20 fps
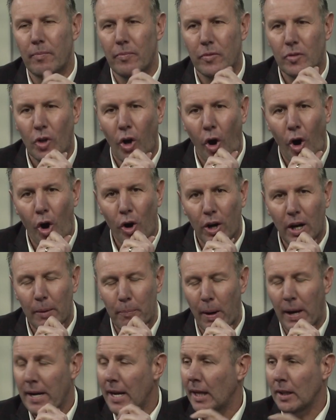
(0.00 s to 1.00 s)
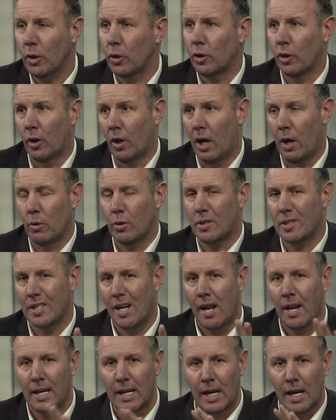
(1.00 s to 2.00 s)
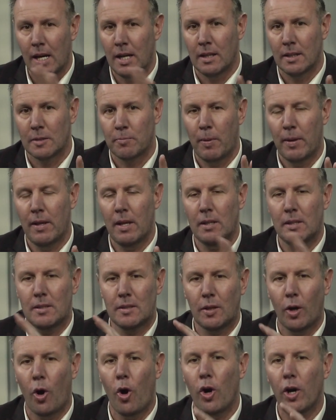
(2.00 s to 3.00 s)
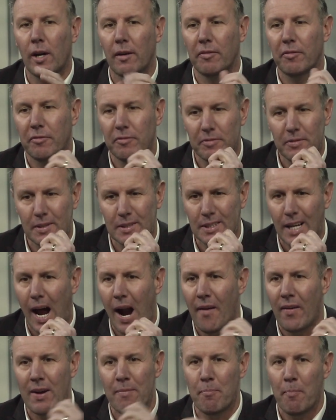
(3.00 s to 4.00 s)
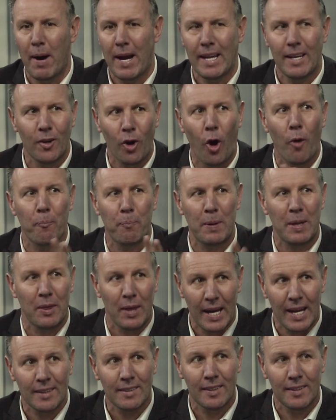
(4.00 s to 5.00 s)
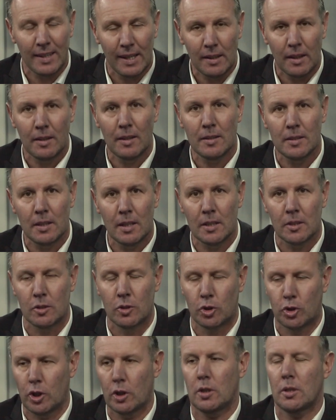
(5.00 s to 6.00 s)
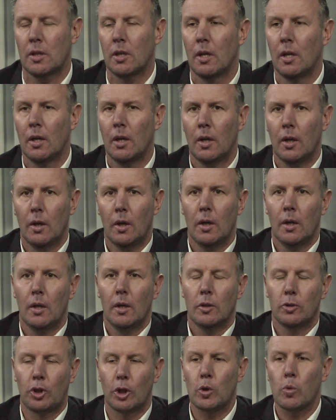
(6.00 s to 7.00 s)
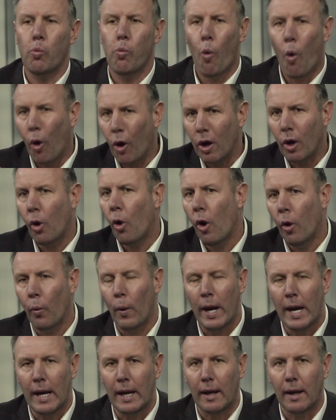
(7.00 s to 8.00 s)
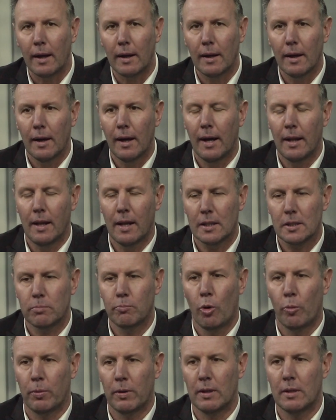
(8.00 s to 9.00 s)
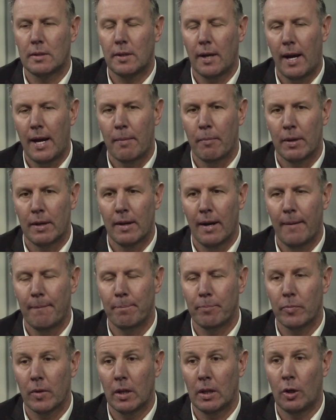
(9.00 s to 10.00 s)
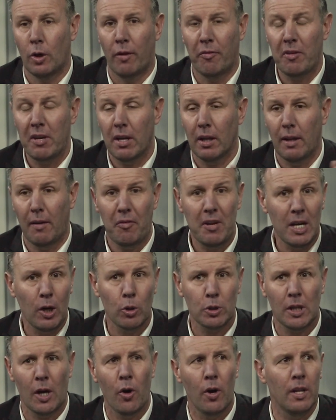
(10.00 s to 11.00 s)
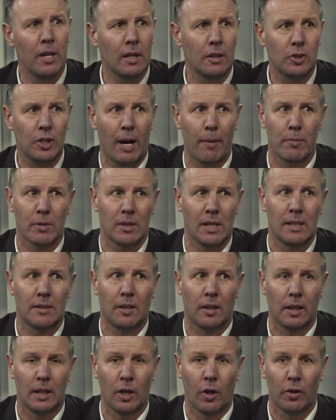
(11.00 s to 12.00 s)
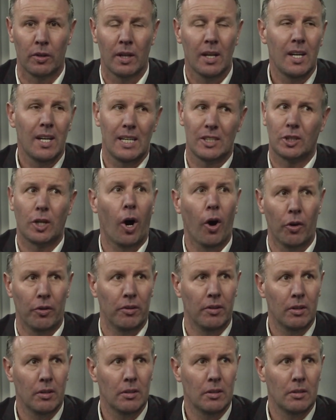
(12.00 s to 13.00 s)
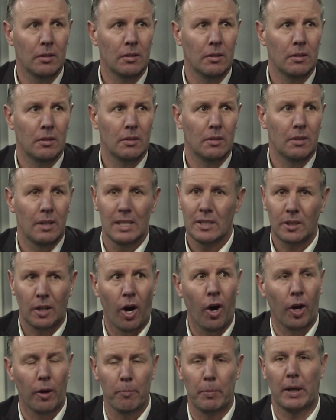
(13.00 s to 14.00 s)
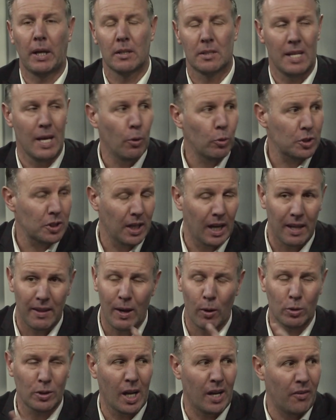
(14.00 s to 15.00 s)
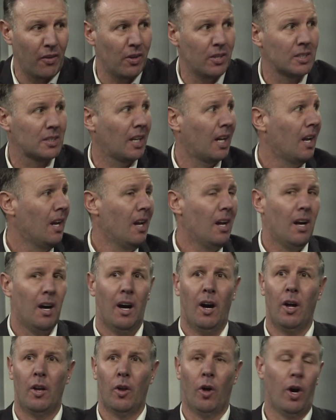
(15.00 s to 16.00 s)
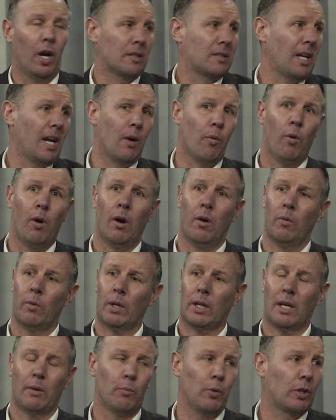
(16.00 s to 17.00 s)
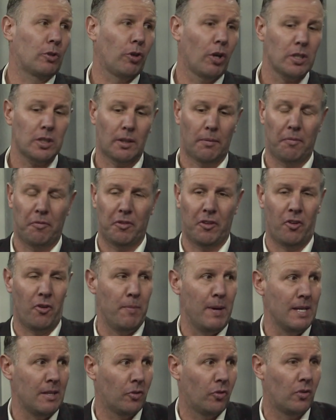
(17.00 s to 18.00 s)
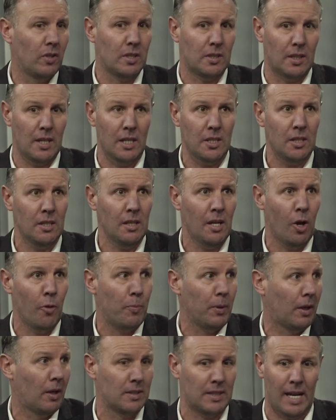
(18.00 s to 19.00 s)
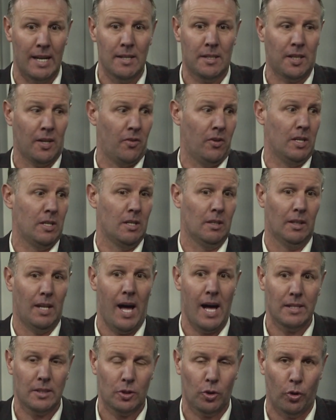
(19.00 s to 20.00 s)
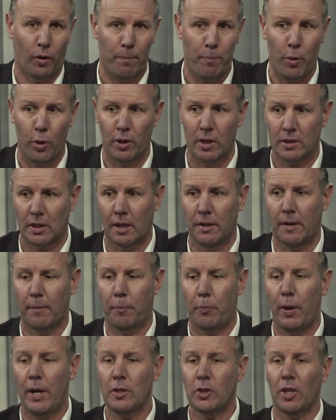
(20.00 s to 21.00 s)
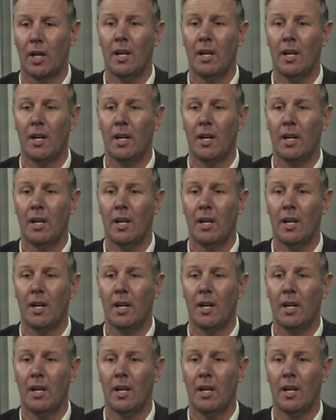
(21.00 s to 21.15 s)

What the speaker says: talk about, and I don't know how silly it is, but this talk of Sarri might not be there to the end of the season just won't go away at this moment in time. And you know, if he goes out of the Champions League to Lyon, he's gone. He's gone, because they'll turn around and say, oh no, I tell you what, can we trust him for the remainder of the season now? Because Inter and Lazio are putting us under pressure.